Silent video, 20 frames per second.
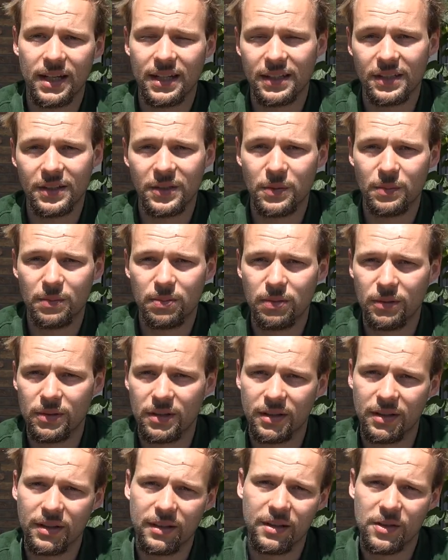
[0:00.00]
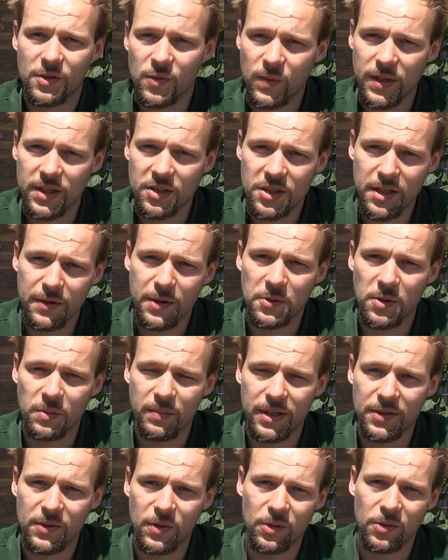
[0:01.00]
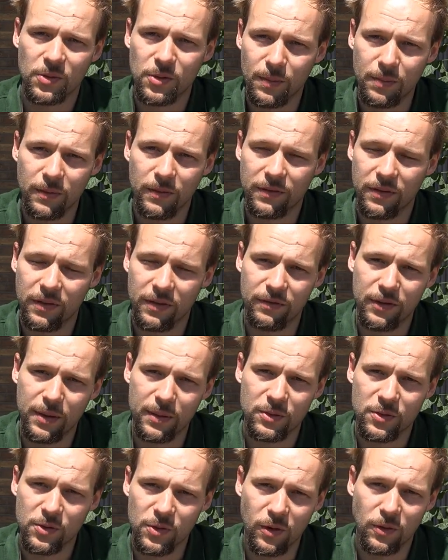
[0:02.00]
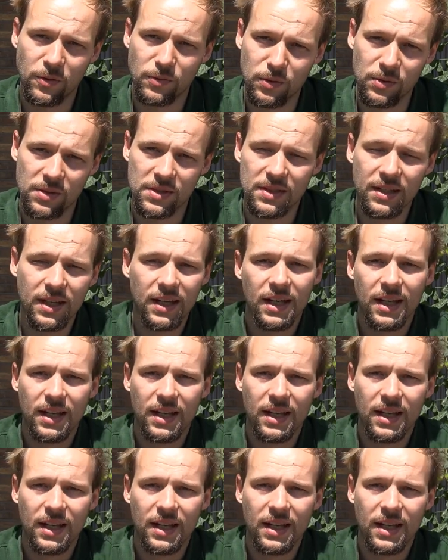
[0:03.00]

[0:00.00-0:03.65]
then you put a sweet cherry tomato on top of the very strong roots.